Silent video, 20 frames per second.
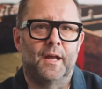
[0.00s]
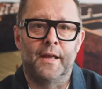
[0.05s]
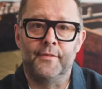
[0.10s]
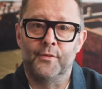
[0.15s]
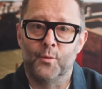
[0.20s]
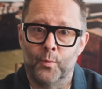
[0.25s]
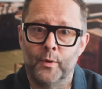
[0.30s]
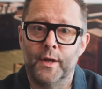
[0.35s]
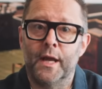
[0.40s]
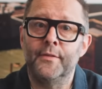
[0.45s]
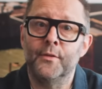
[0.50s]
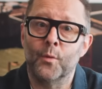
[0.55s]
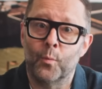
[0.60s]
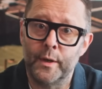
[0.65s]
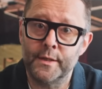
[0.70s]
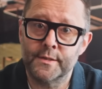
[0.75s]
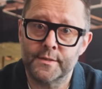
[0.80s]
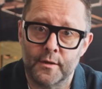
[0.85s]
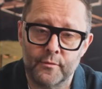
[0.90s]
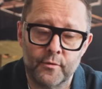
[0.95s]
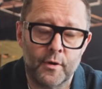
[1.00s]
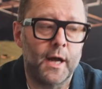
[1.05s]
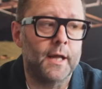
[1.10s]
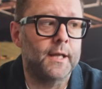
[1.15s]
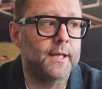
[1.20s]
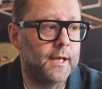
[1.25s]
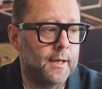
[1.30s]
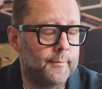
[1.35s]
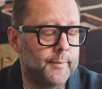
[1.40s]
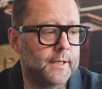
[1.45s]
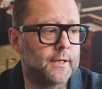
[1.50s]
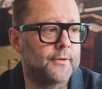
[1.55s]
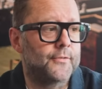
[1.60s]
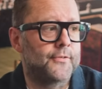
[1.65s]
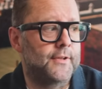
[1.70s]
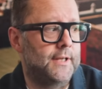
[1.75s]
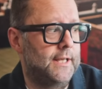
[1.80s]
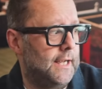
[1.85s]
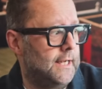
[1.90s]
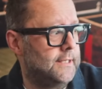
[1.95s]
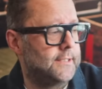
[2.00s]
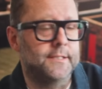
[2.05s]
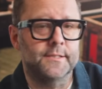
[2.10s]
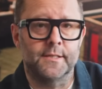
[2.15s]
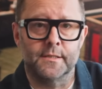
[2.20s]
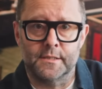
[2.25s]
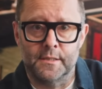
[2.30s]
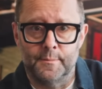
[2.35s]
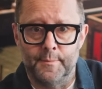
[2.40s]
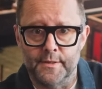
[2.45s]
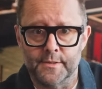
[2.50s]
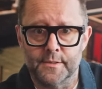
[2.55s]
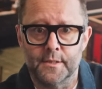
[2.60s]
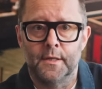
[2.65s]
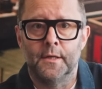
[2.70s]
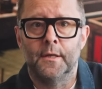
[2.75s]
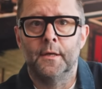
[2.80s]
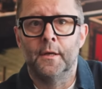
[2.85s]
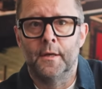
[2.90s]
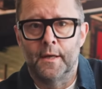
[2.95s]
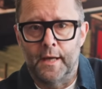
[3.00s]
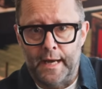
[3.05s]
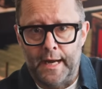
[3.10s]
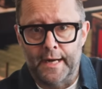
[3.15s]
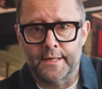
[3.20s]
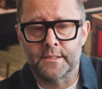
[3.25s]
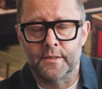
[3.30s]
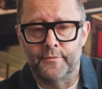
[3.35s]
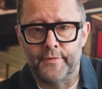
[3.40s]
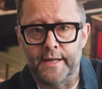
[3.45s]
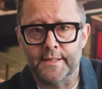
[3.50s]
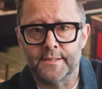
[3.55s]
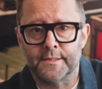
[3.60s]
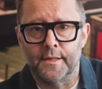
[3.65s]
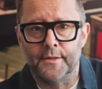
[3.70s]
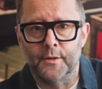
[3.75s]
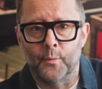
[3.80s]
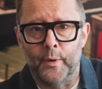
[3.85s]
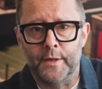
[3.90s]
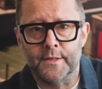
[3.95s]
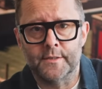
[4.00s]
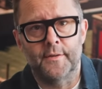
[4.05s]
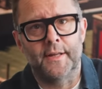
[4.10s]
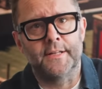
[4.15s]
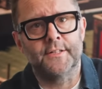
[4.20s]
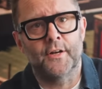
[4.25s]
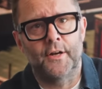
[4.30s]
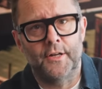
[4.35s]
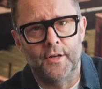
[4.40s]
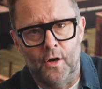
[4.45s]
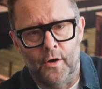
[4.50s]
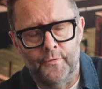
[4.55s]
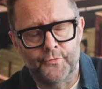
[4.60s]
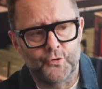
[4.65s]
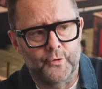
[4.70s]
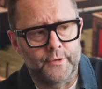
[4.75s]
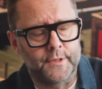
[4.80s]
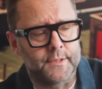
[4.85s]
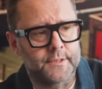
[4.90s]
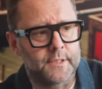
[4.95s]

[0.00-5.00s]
In the winter, right, yeah, because the heating system is activated in the winter. They turn it off during the